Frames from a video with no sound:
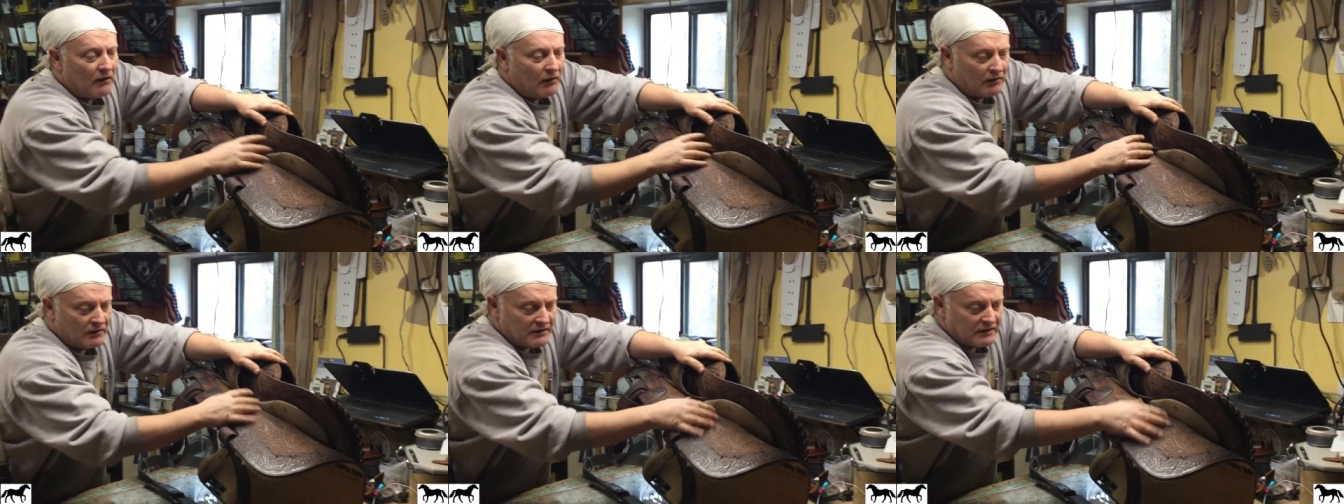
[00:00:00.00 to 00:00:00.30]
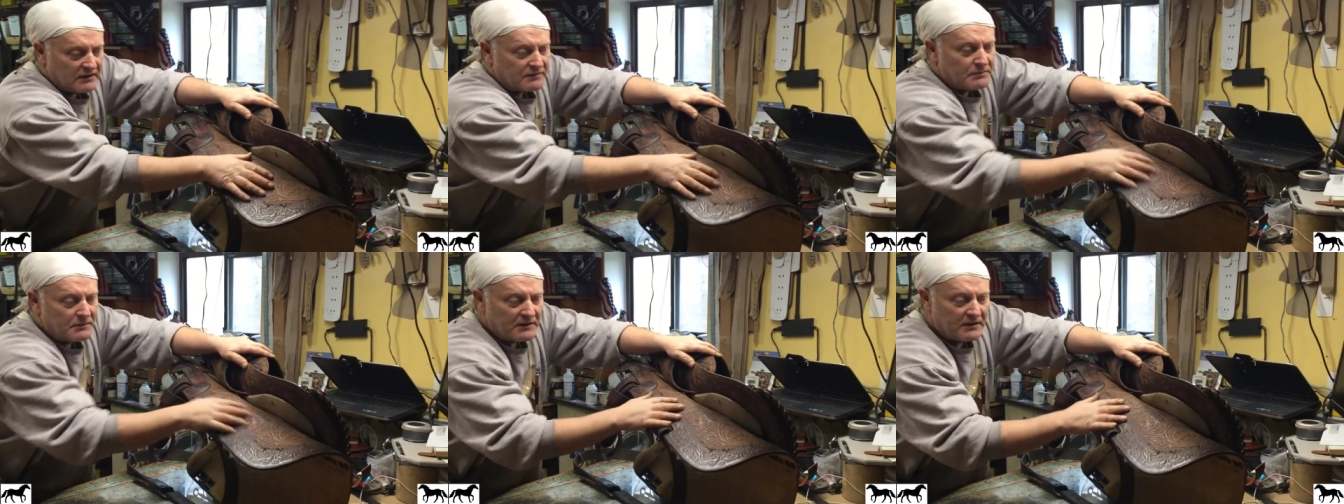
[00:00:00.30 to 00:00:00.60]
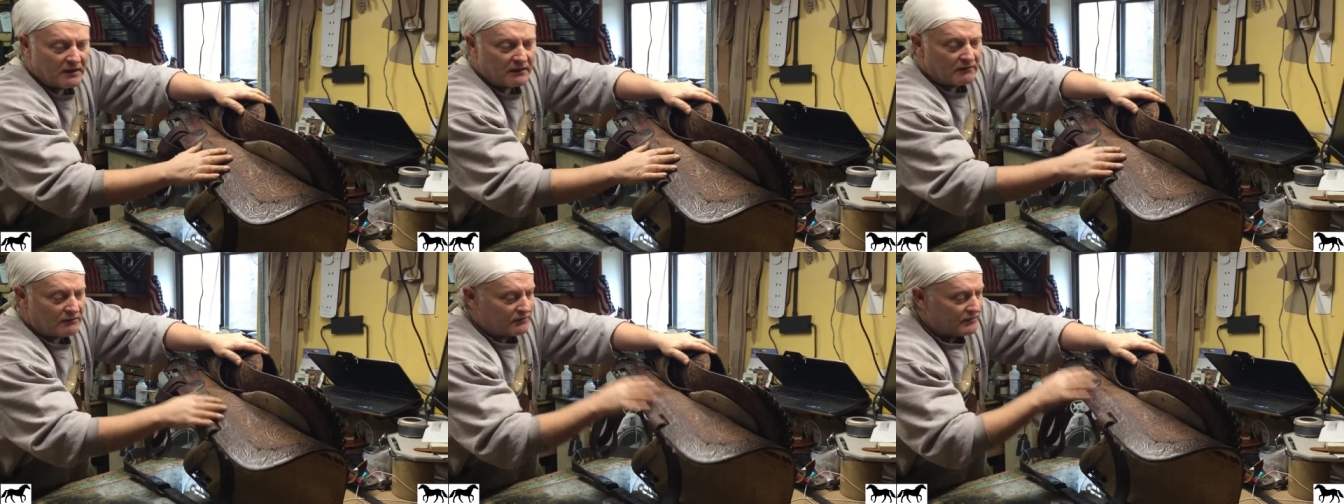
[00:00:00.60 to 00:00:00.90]
On this
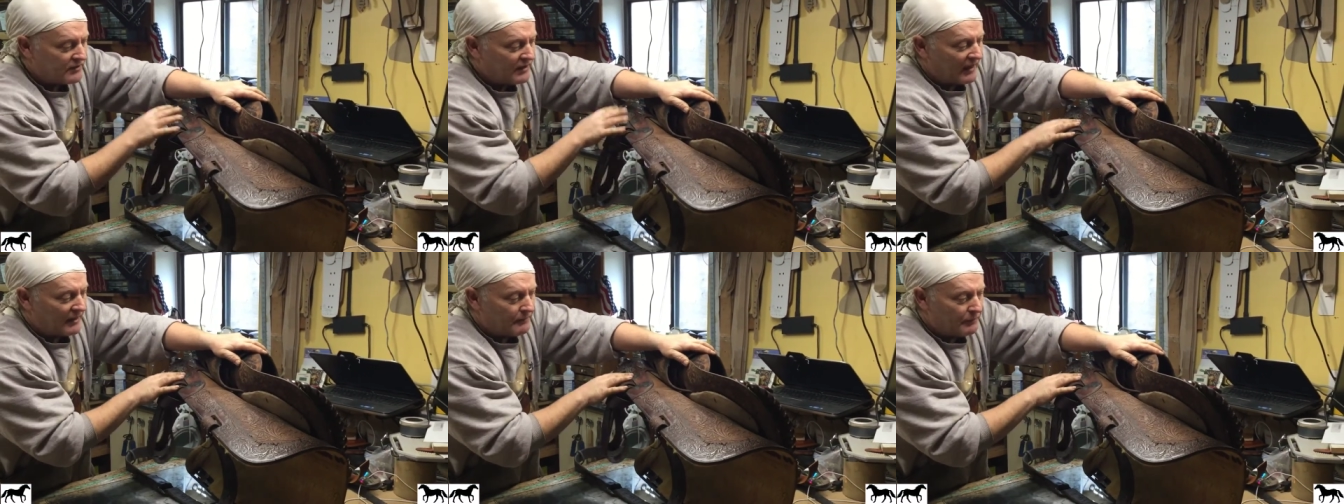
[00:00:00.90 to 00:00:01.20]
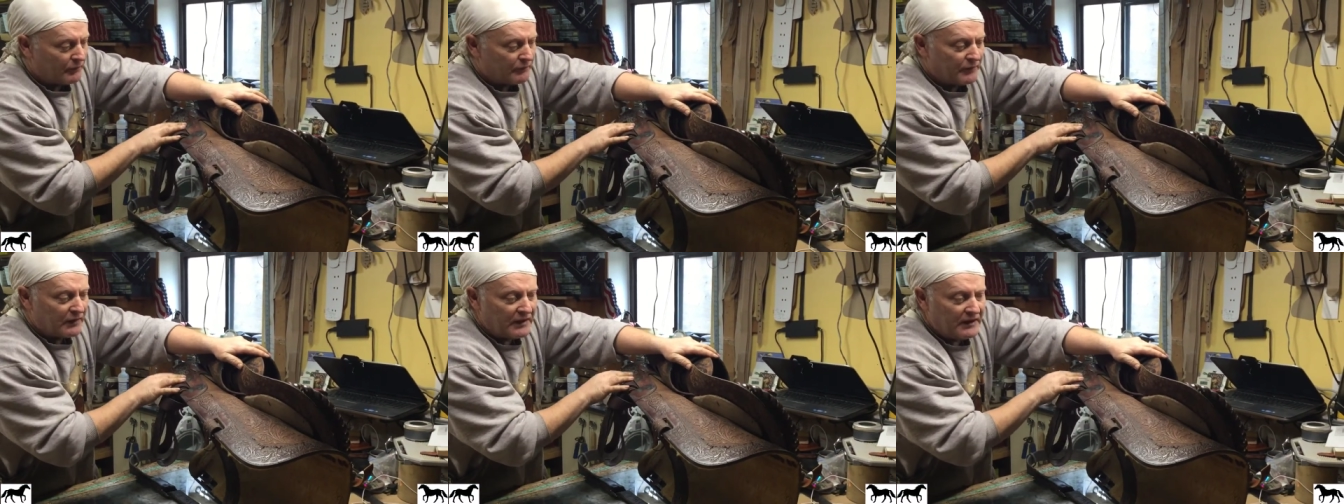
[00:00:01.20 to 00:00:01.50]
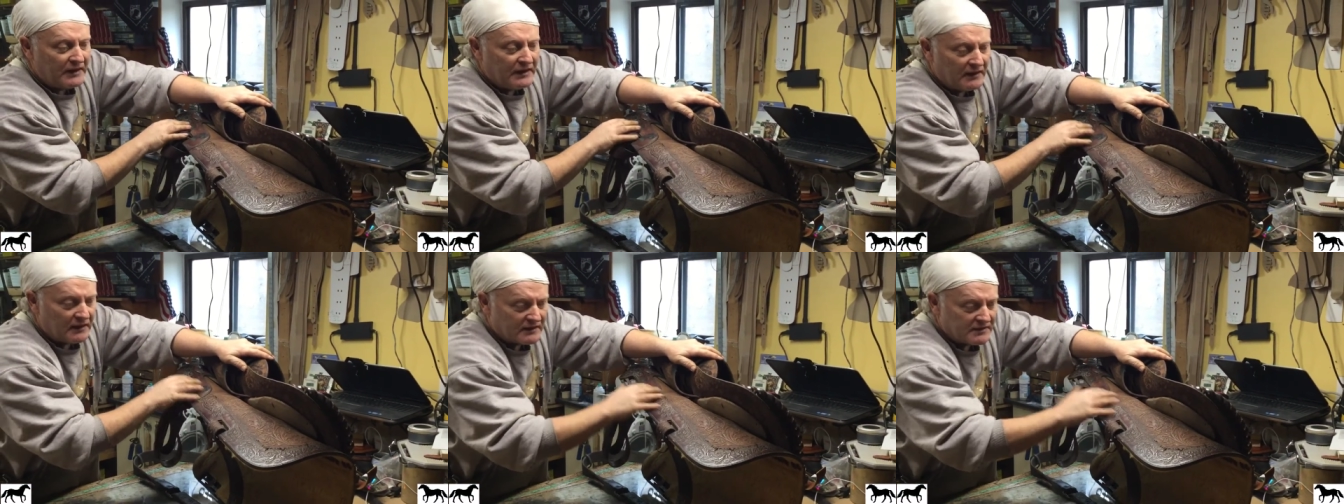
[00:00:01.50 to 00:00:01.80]
particular type of
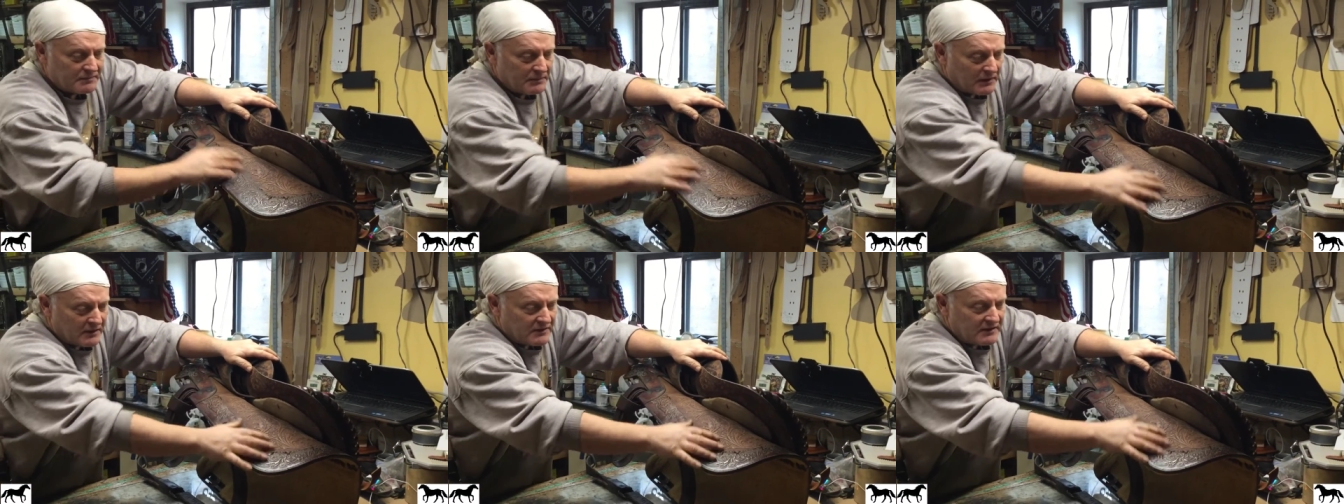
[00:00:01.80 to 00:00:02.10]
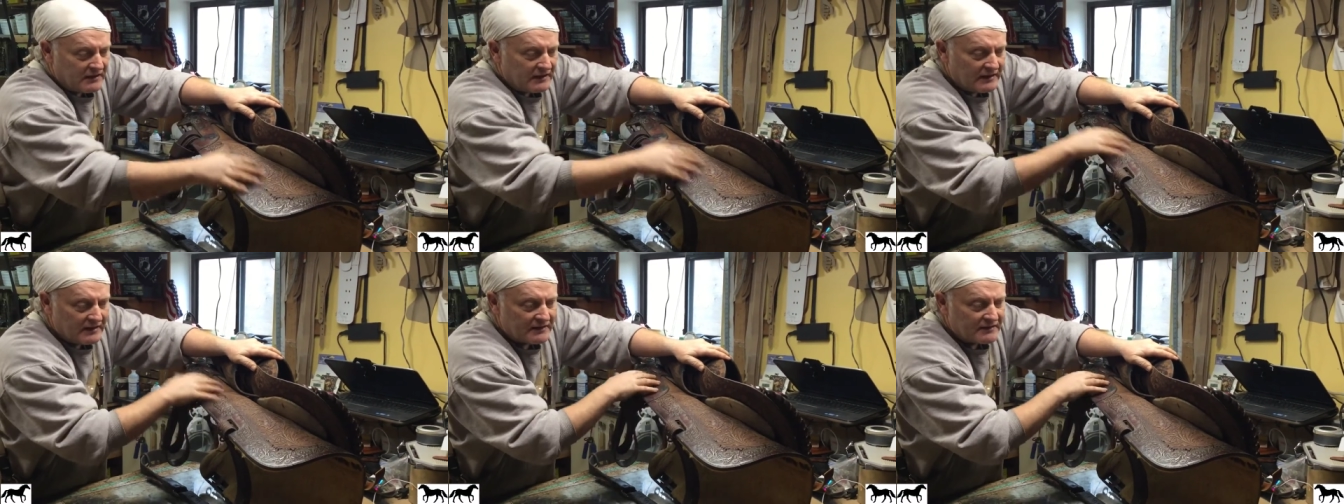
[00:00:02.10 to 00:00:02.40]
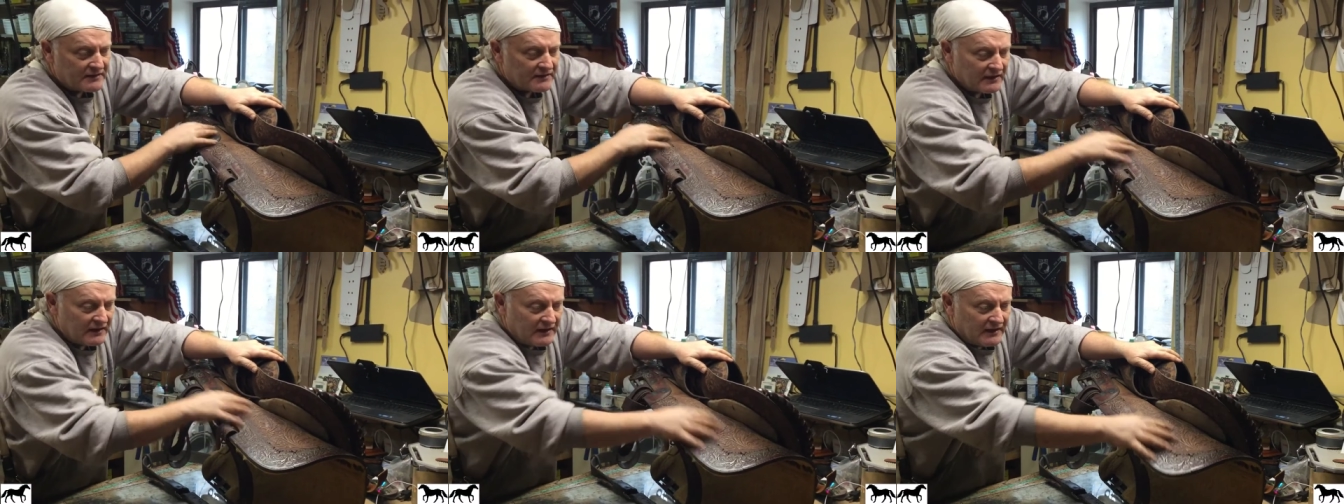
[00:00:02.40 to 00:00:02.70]
rigging, especially
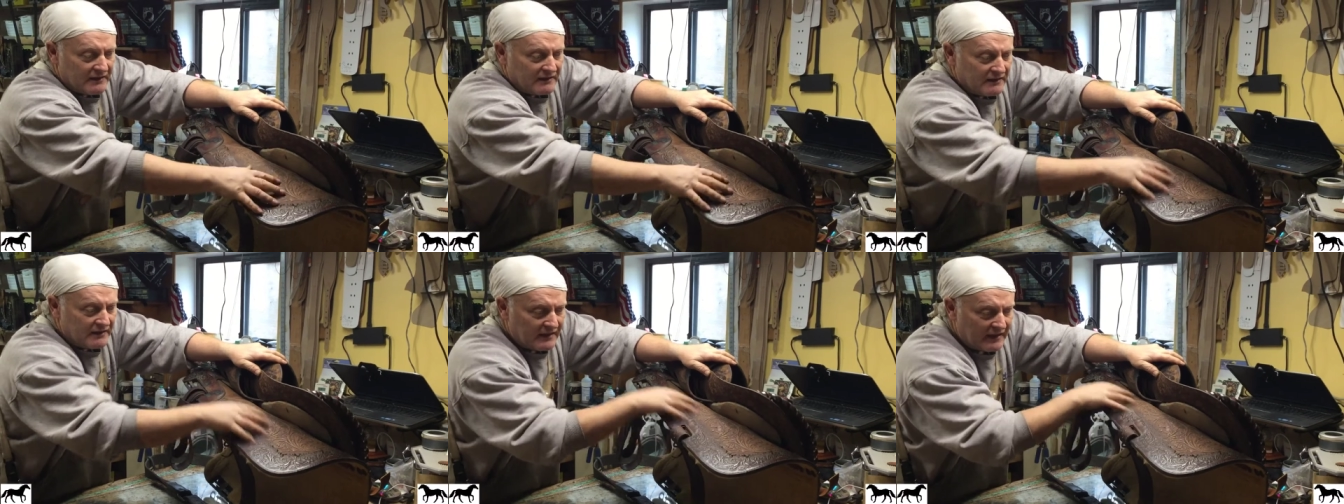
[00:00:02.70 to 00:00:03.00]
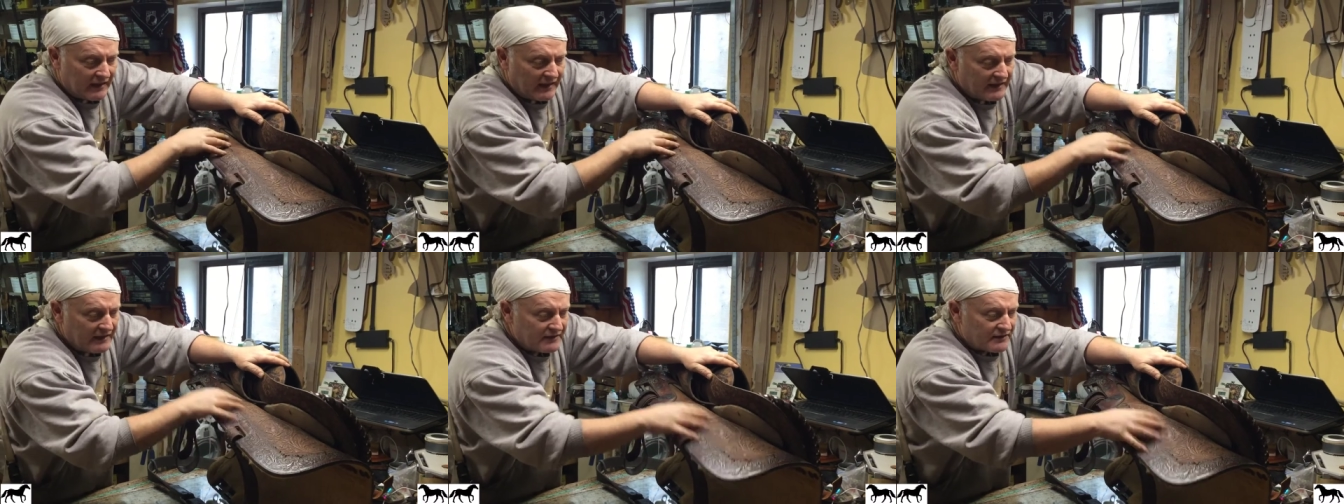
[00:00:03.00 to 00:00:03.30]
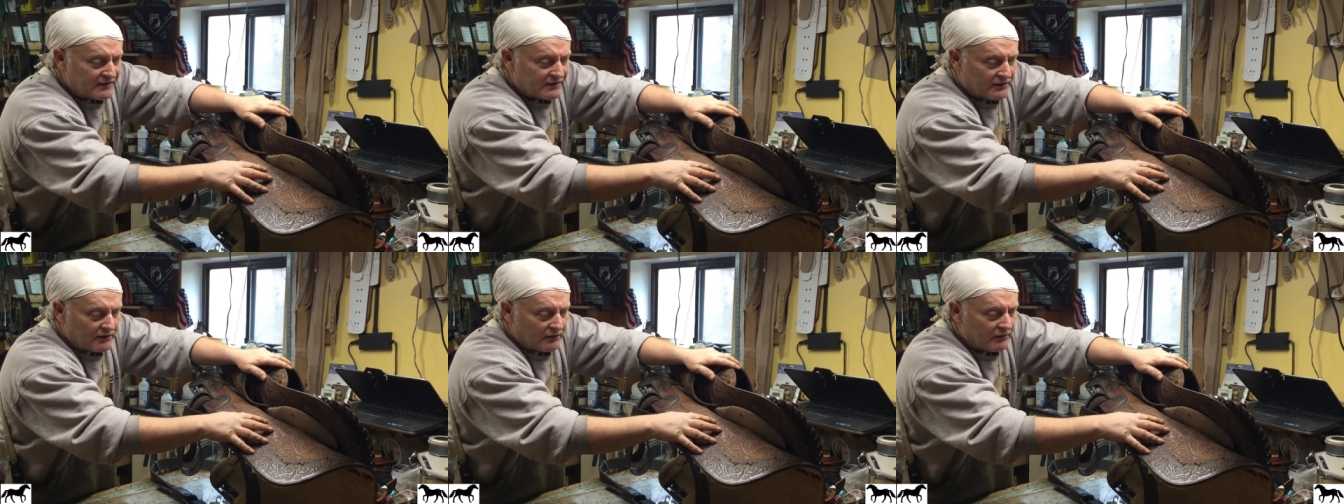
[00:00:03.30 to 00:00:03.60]
in the
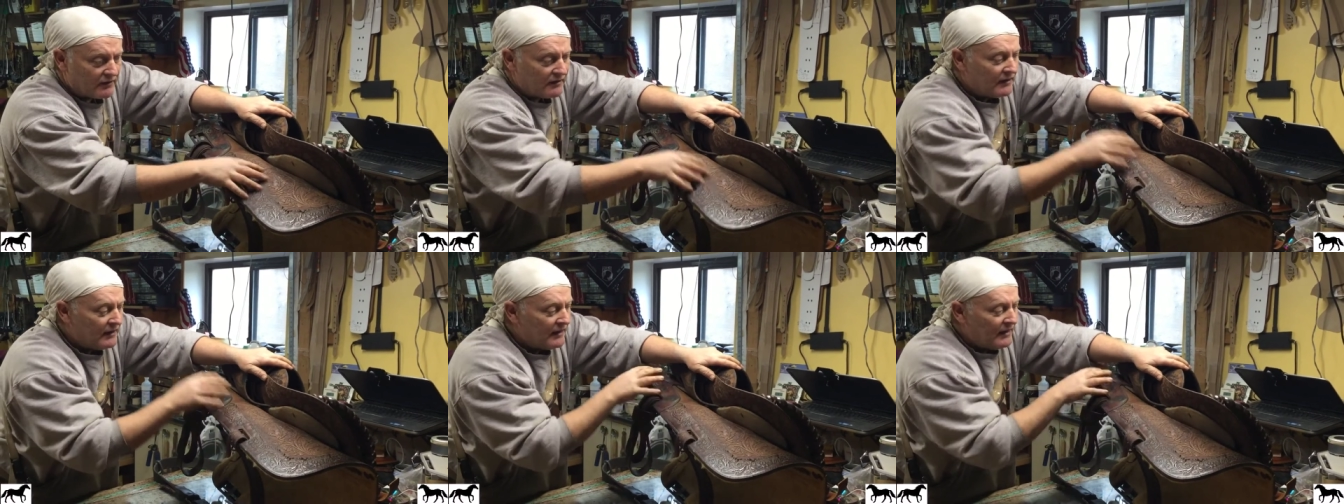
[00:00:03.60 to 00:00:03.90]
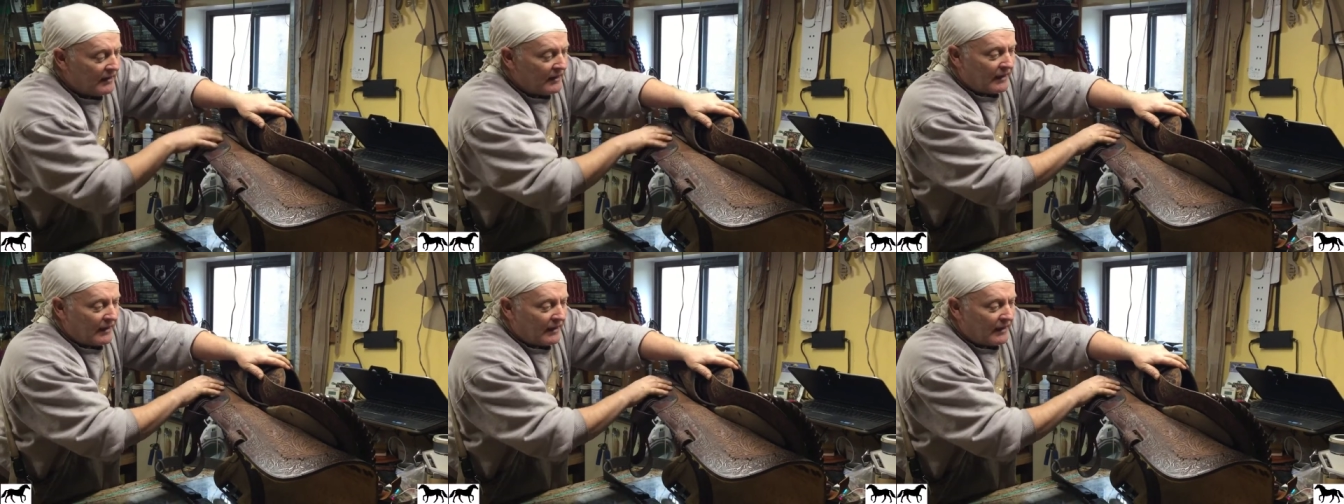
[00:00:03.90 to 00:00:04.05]
inskirt,